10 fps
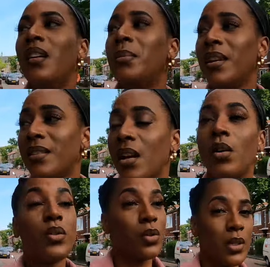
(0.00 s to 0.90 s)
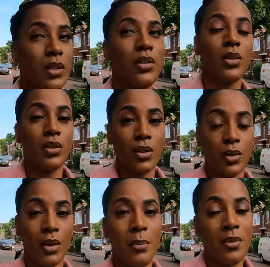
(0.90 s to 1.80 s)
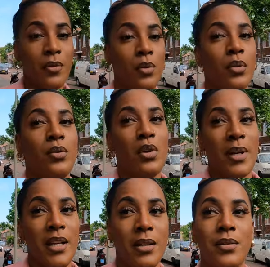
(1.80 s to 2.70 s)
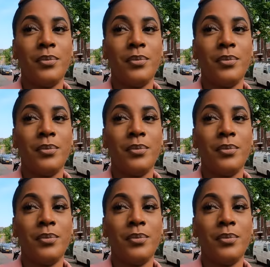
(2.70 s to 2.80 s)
because I also need to go to the toilet before doing my hair.